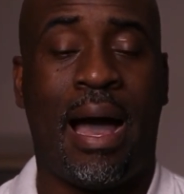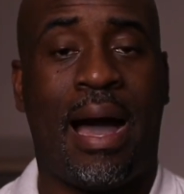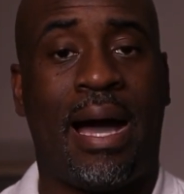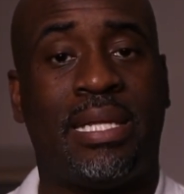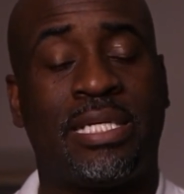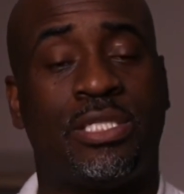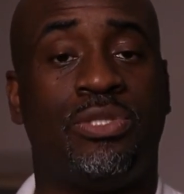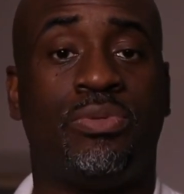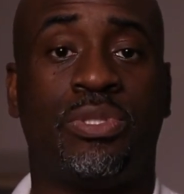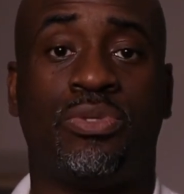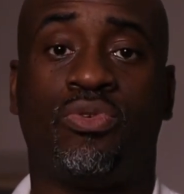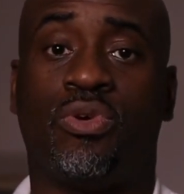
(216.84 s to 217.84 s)
I like to do a
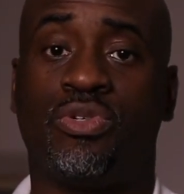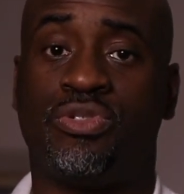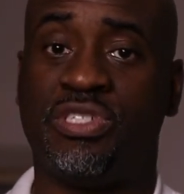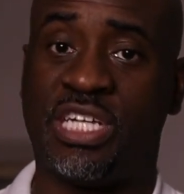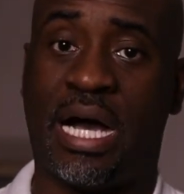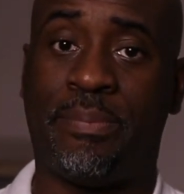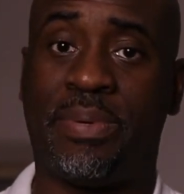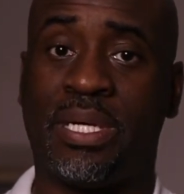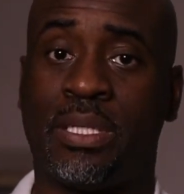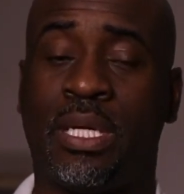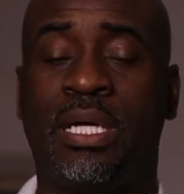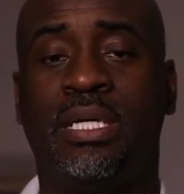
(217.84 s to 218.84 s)
little grocery
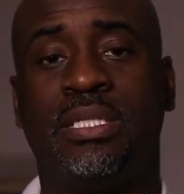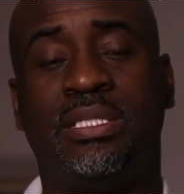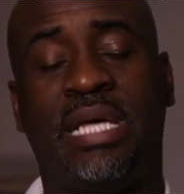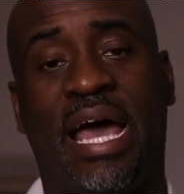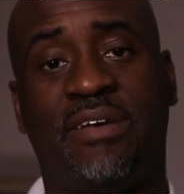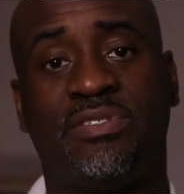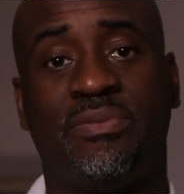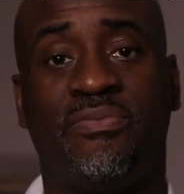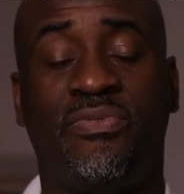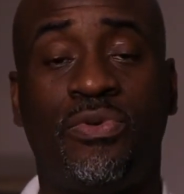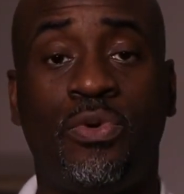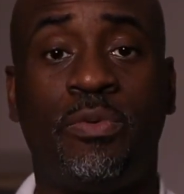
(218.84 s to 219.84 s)
shopping to have some
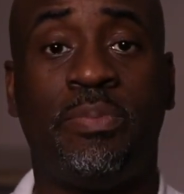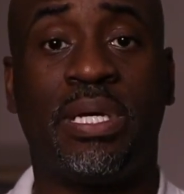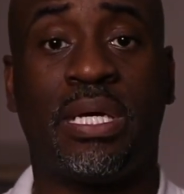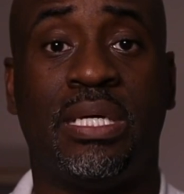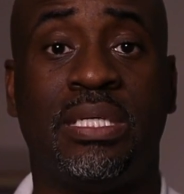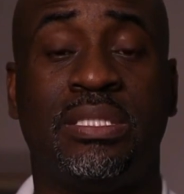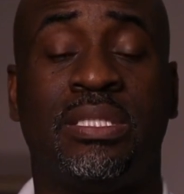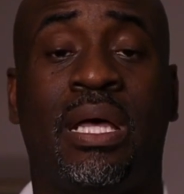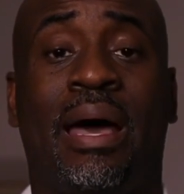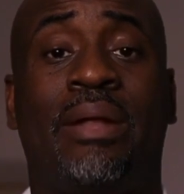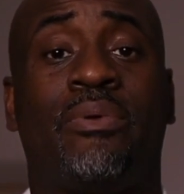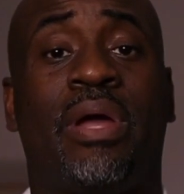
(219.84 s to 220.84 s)
food, because
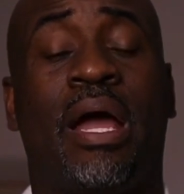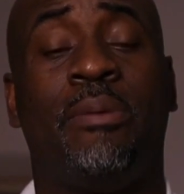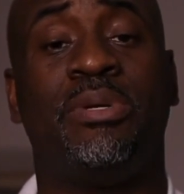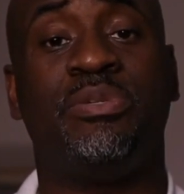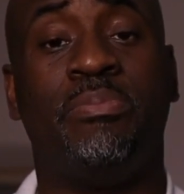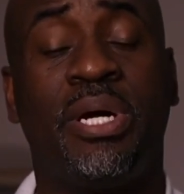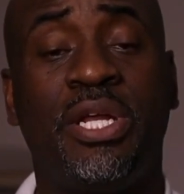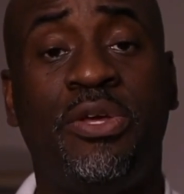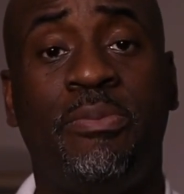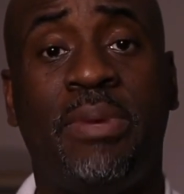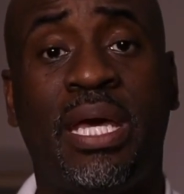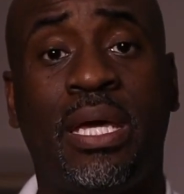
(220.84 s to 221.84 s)
I don't care how much money
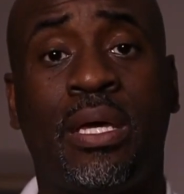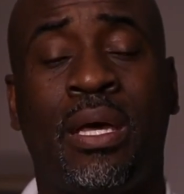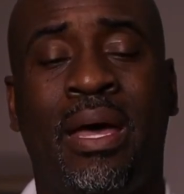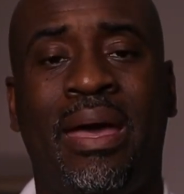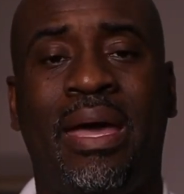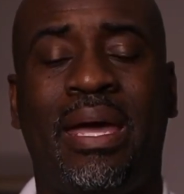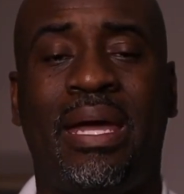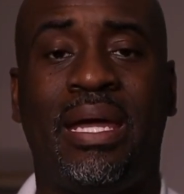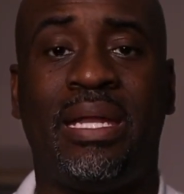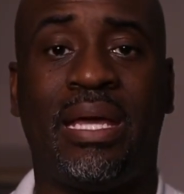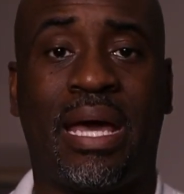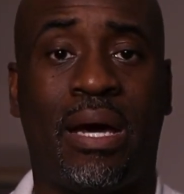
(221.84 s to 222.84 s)
you make,
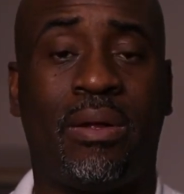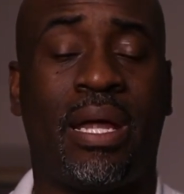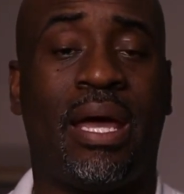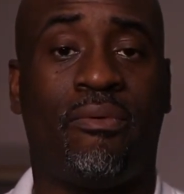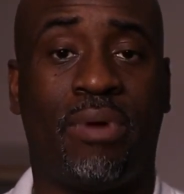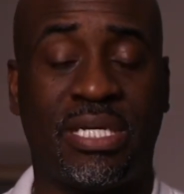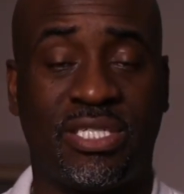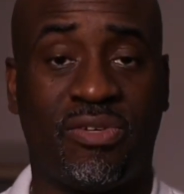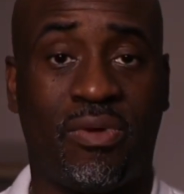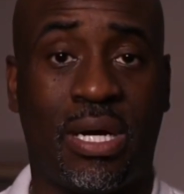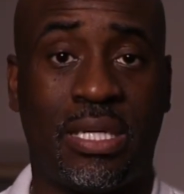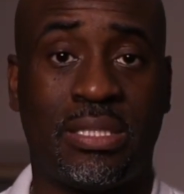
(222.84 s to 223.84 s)
eating out at
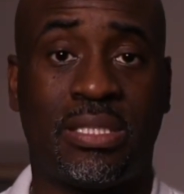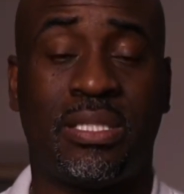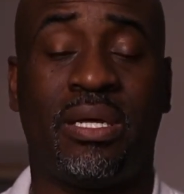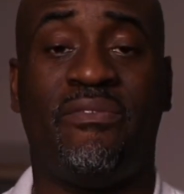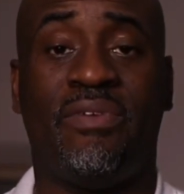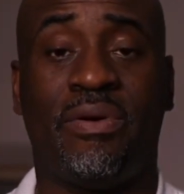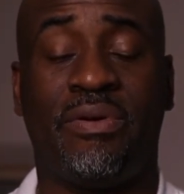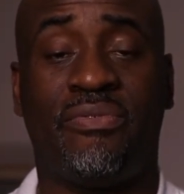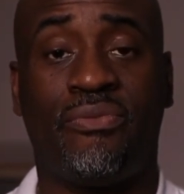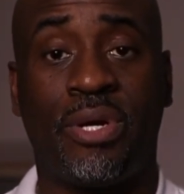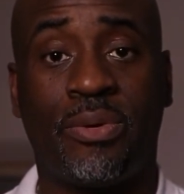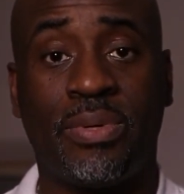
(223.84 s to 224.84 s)
restaurants very
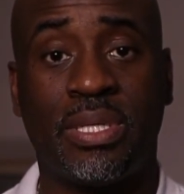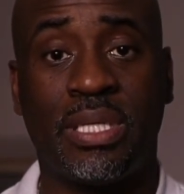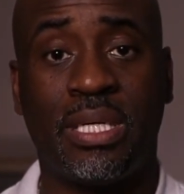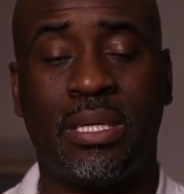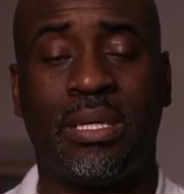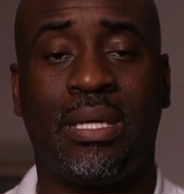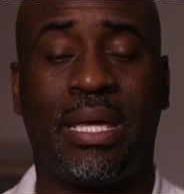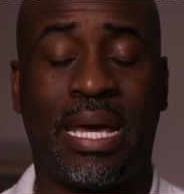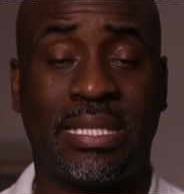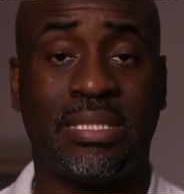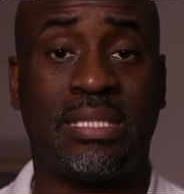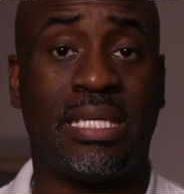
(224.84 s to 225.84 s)
frequently
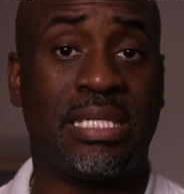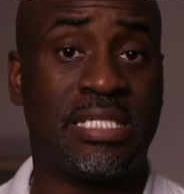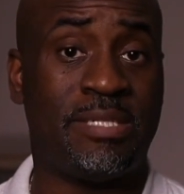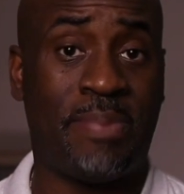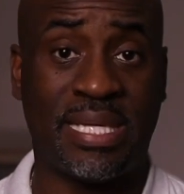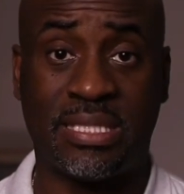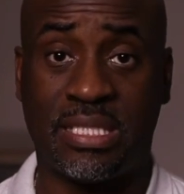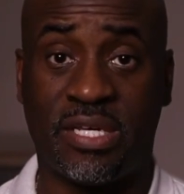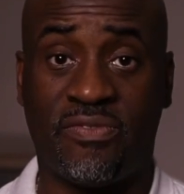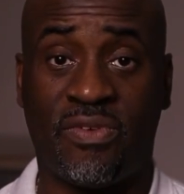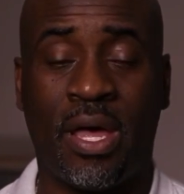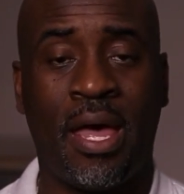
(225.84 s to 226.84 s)
gets
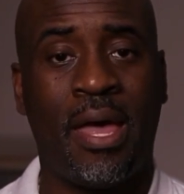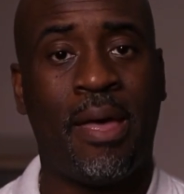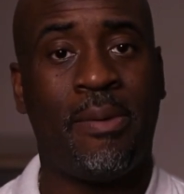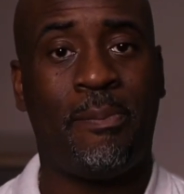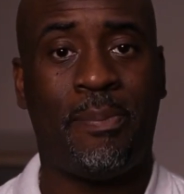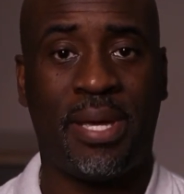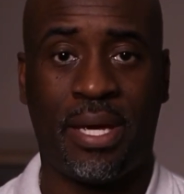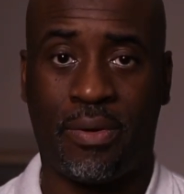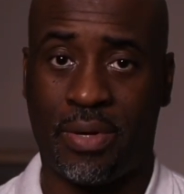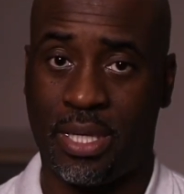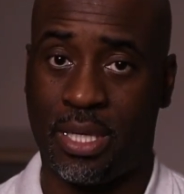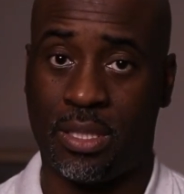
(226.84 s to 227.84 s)
expensive,
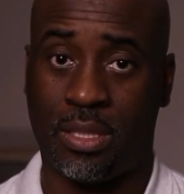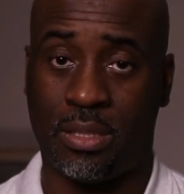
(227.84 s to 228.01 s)
period.